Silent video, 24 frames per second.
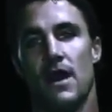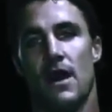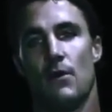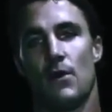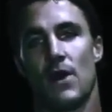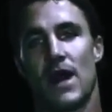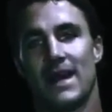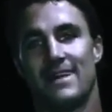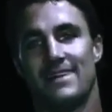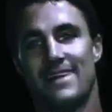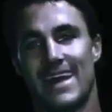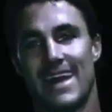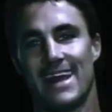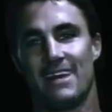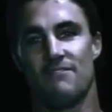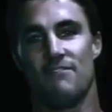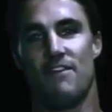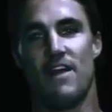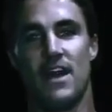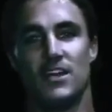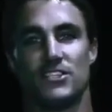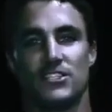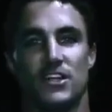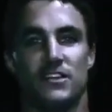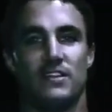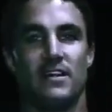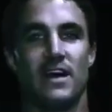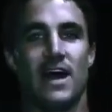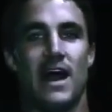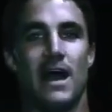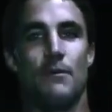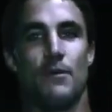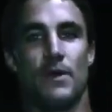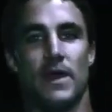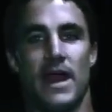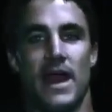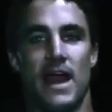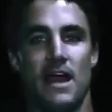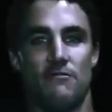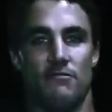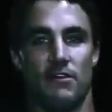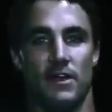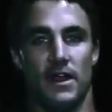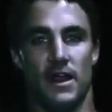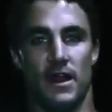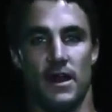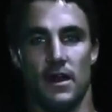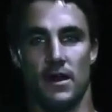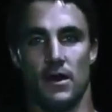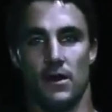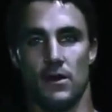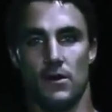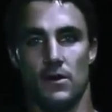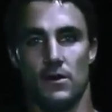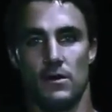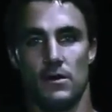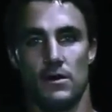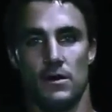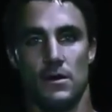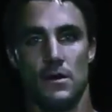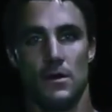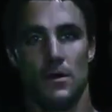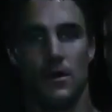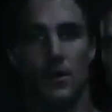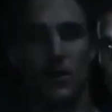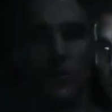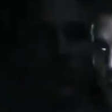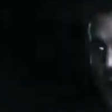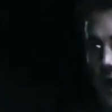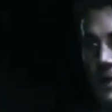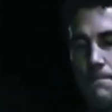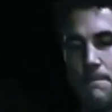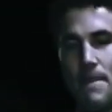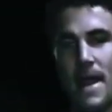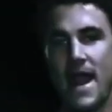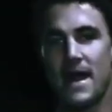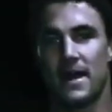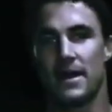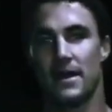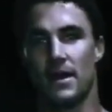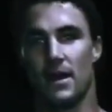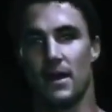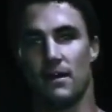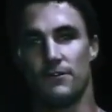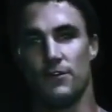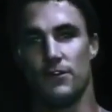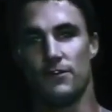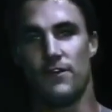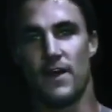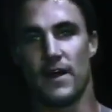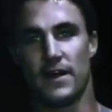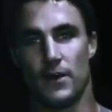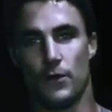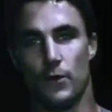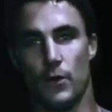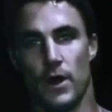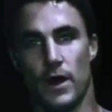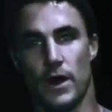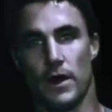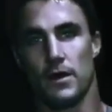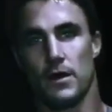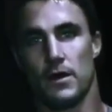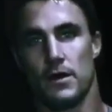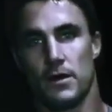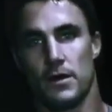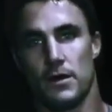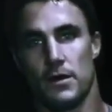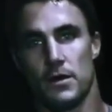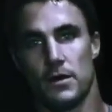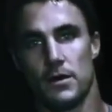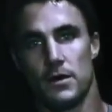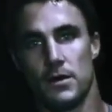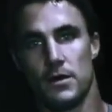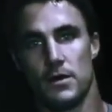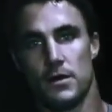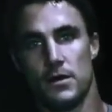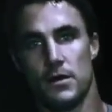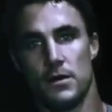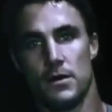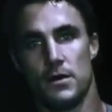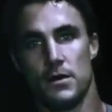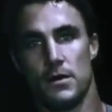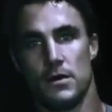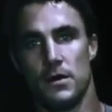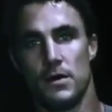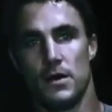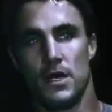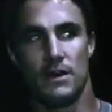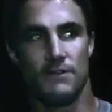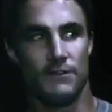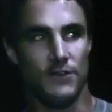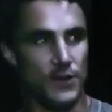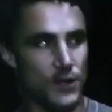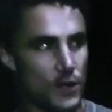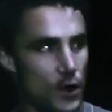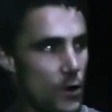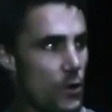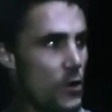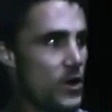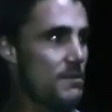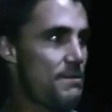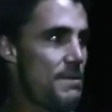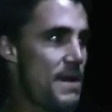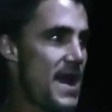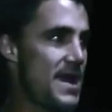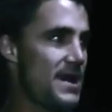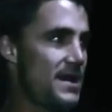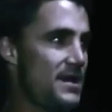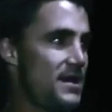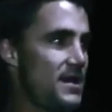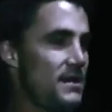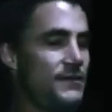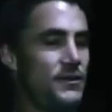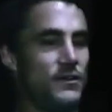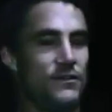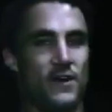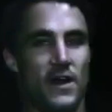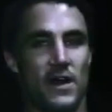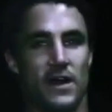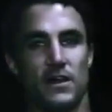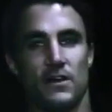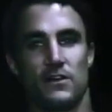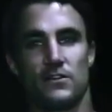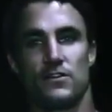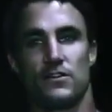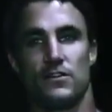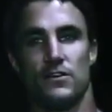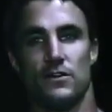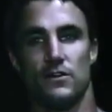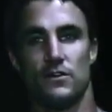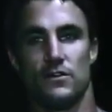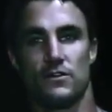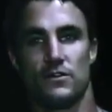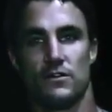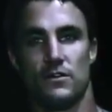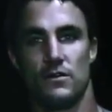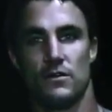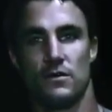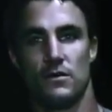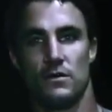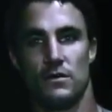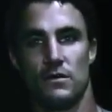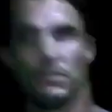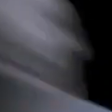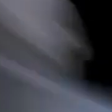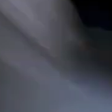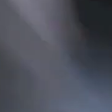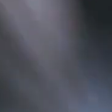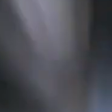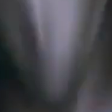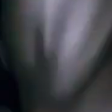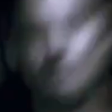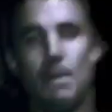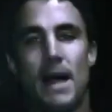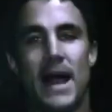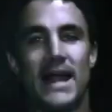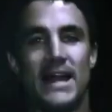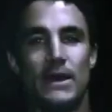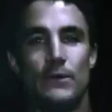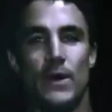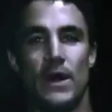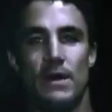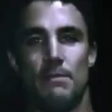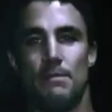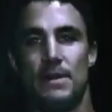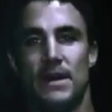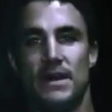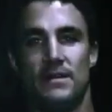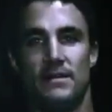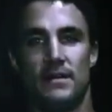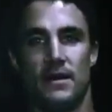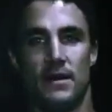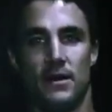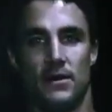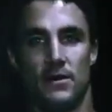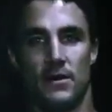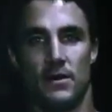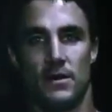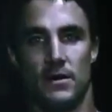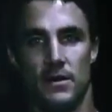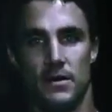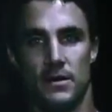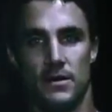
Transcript: And we gotta take advantage of the time we have right now. If you want it bad enough, you find a way. If you don't want it bad enough, you find an excuse. It's called the body weight beatdown.